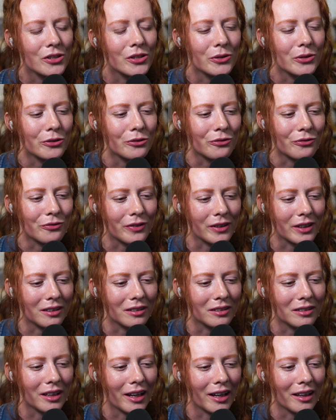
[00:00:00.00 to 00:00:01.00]
you
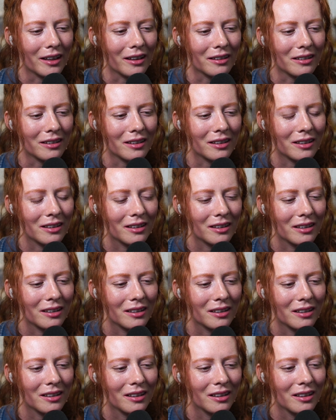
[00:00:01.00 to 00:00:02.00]
feel like
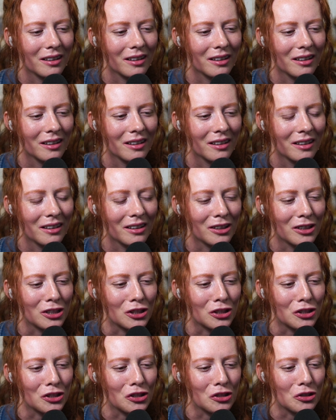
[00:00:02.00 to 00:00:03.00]

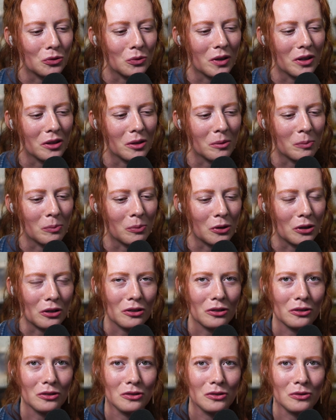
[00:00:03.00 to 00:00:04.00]
you and the
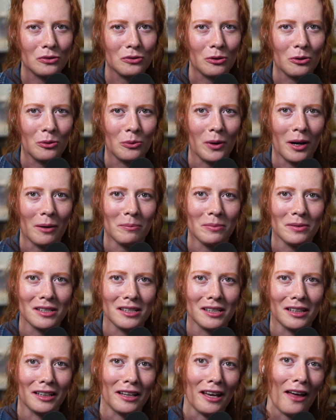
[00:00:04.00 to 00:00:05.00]
book grew up
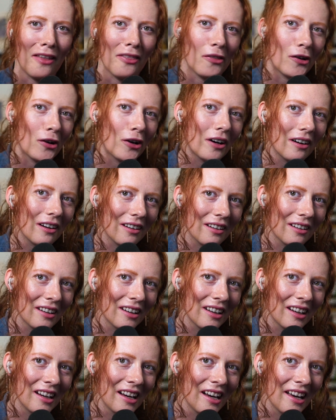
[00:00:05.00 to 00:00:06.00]
together?
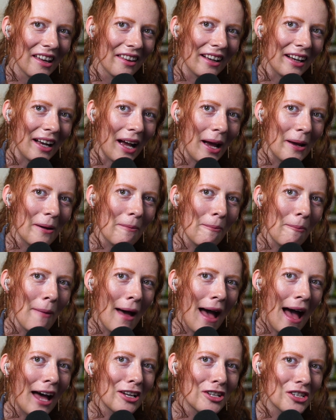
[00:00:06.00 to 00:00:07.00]
Like, I
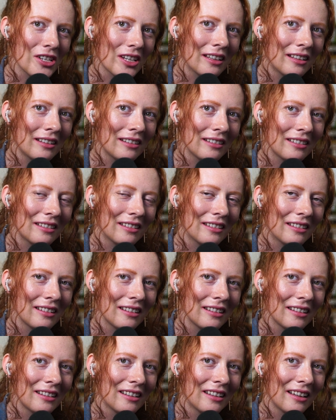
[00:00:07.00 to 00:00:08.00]
imagine
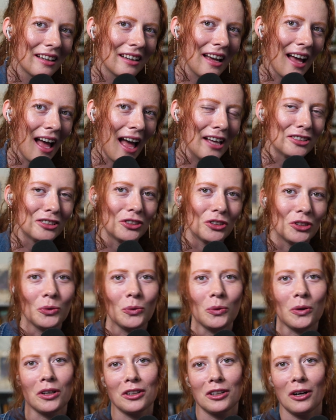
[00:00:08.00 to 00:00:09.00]
as
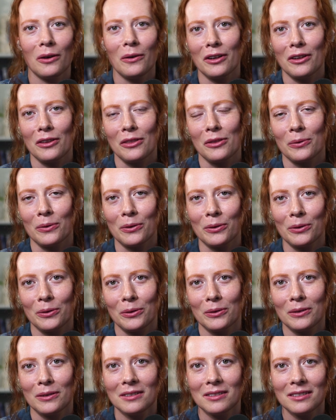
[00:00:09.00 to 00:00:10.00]
you're going
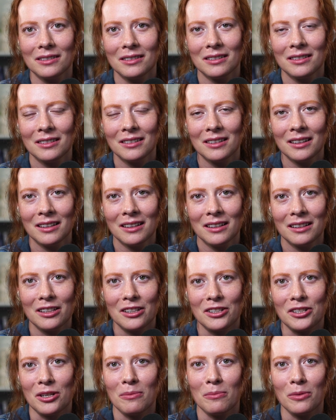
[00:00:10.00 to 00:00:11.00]
through the
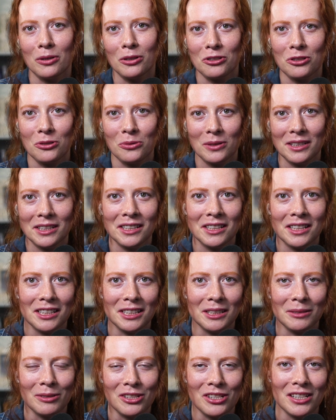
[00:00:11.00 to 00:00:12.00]

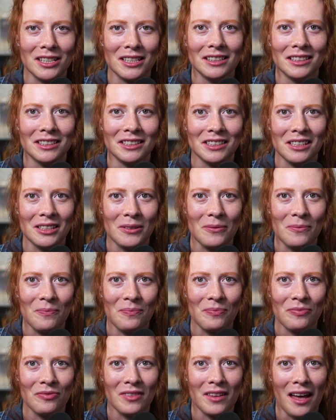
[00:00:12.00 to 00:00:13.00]
tumultuousness, which is
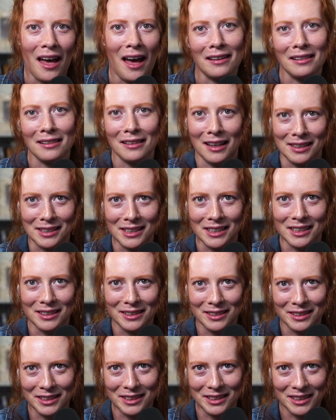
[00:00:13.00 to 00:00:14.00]

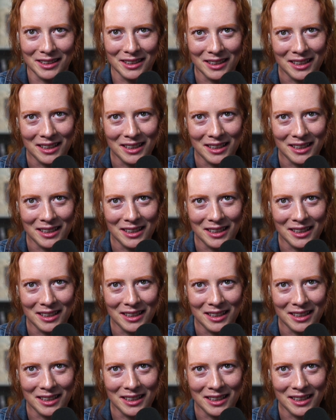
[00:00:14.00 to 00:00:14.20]
adolescence,